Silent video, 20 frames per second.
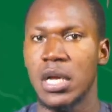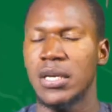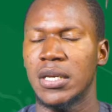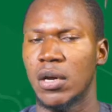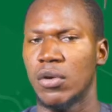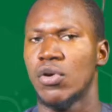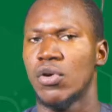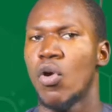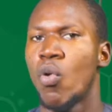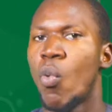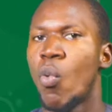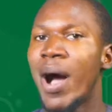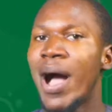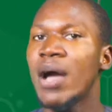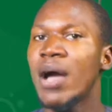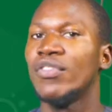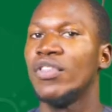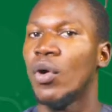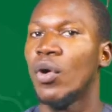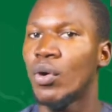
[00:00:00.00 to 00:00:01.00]
Now,
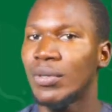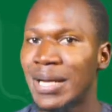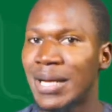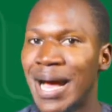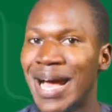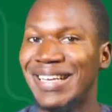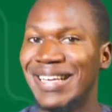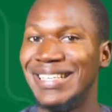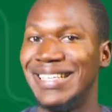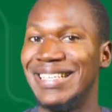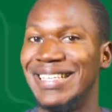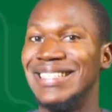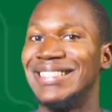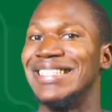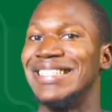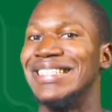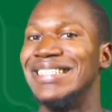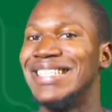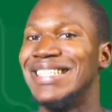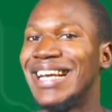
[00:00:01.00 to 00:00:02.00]
while the other is
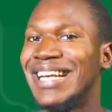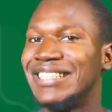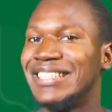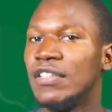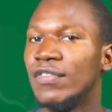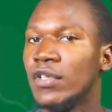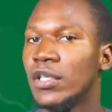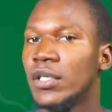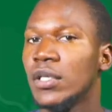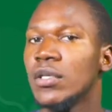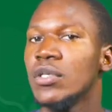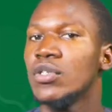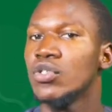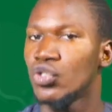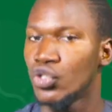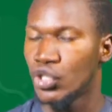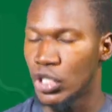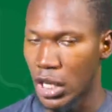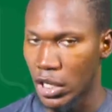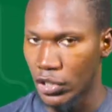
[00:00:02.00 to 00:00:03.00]
negatively
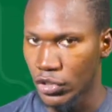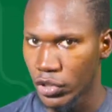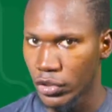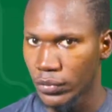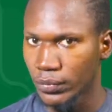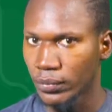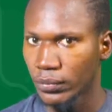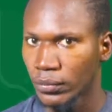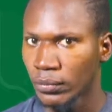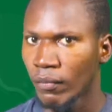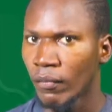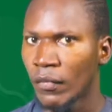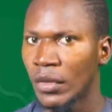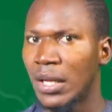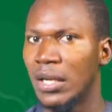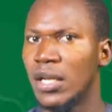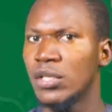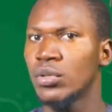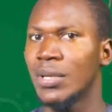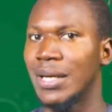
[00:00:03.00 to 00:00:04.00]
charged.
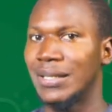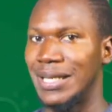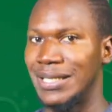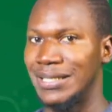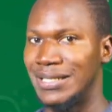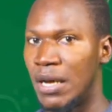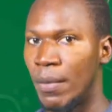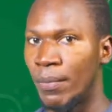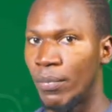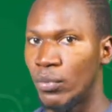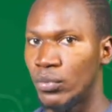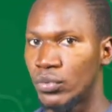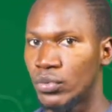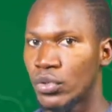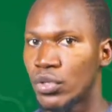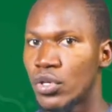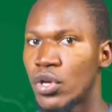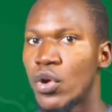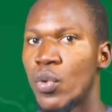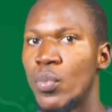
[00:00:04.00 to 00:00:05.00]
Now, let's look at examples.
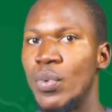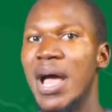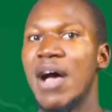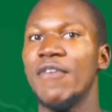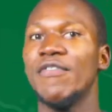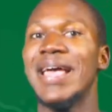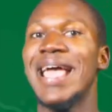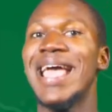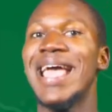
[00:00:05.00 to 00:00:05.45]
We have